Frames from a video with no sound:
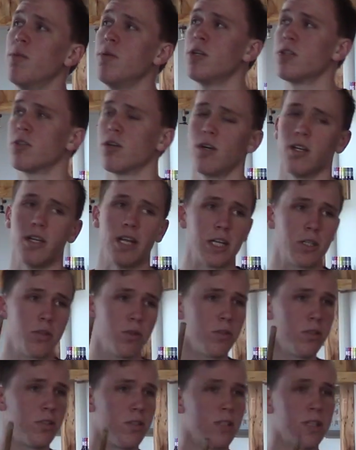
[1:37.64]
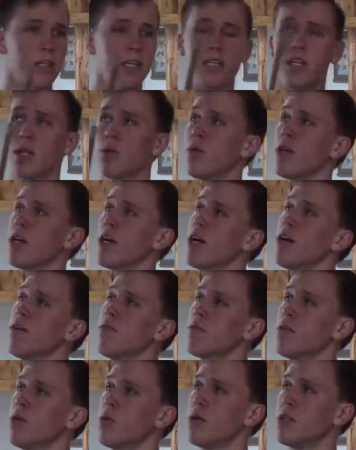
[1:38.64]
moment is our electrical circuit that we
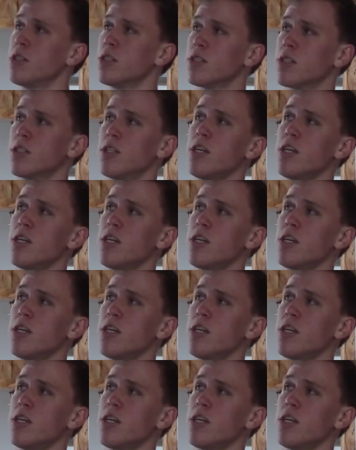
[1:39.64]
have, which is